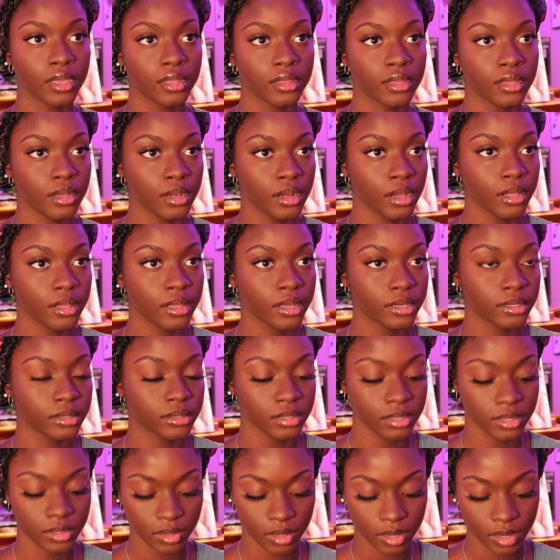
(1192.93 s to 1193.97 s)
And I like
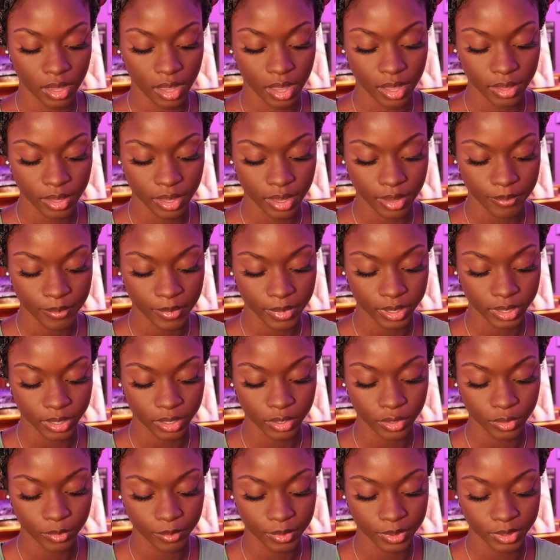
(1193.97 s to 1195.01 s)
to highlight my
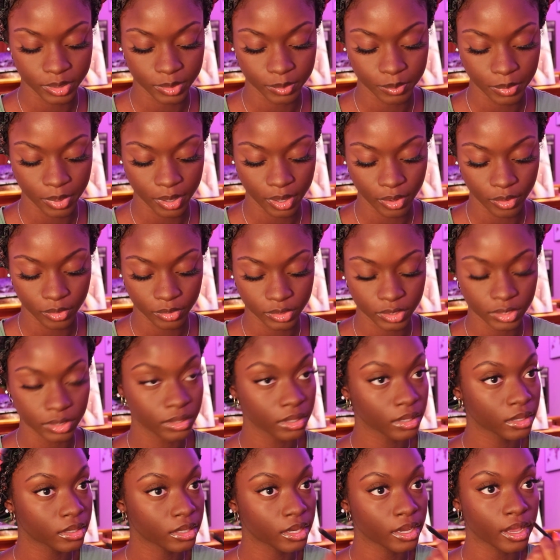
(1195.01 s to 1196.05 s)
Cupid's bow just
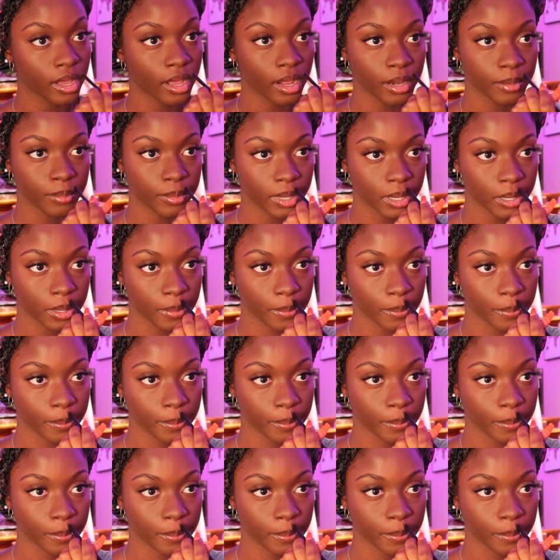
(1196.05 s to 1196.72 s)
a tad bit.